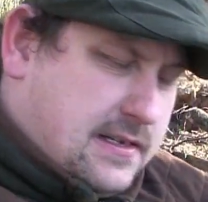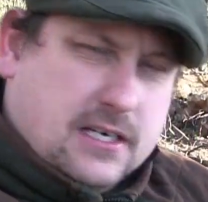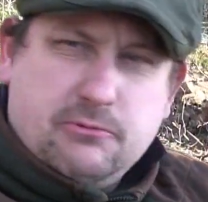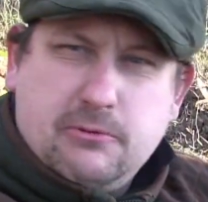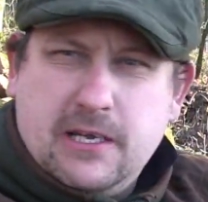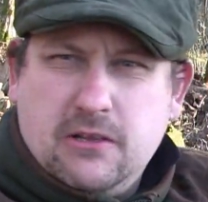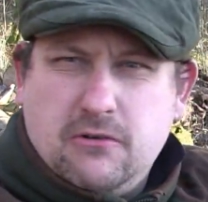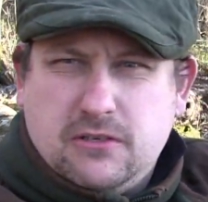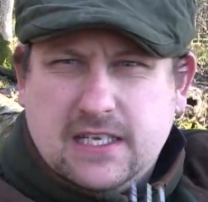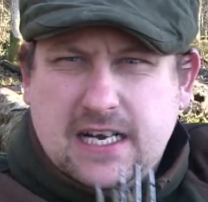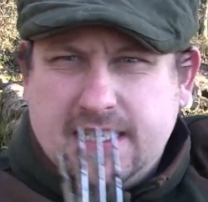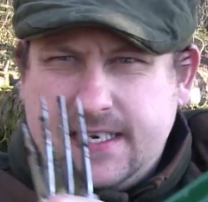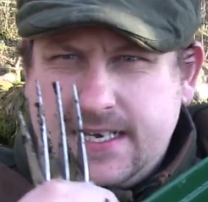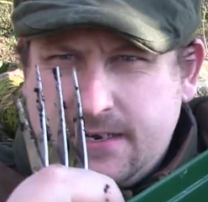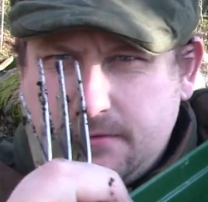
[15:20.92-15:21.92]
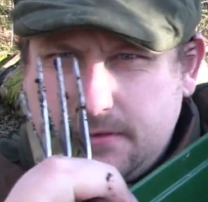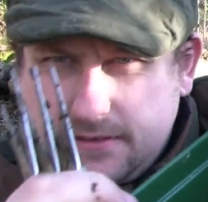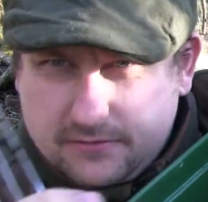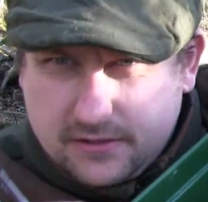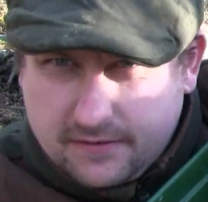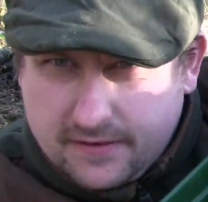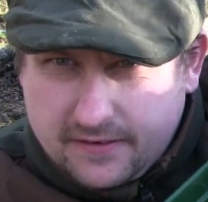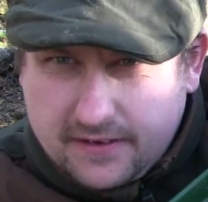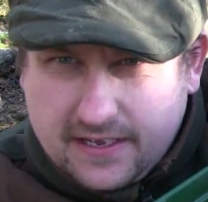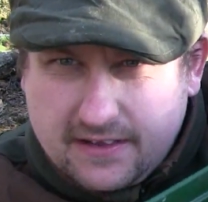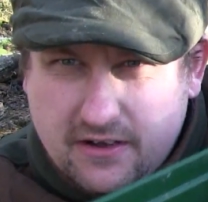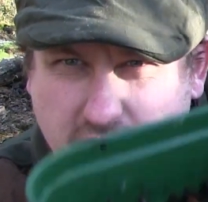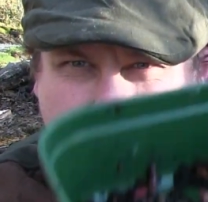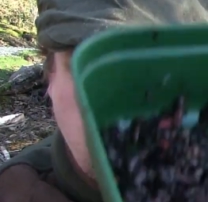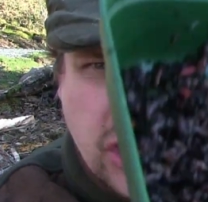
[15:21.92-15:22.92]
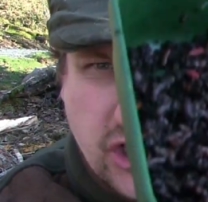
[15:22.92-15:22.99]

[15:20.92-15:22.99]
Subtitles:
That's what it looks like now after I've give it a good